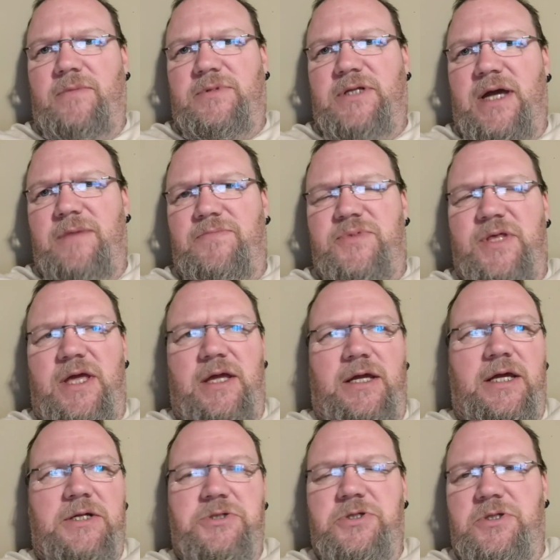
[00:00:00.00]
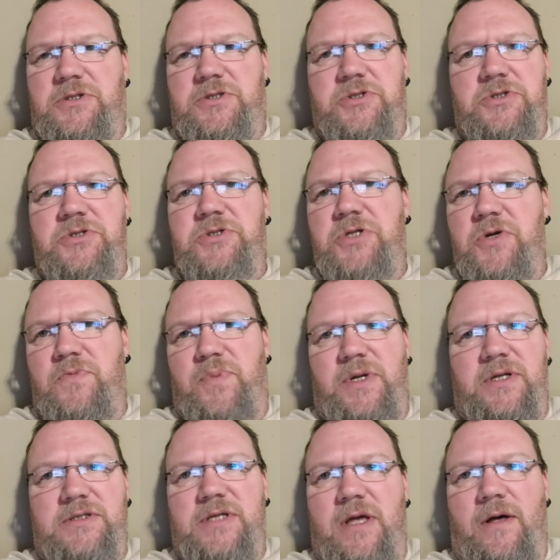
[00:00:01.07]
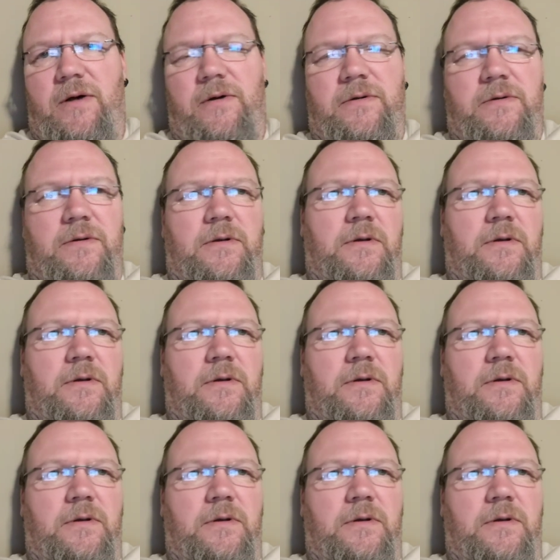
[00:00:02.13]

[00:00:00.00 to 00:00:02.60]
type thing. It's just stupid as hell.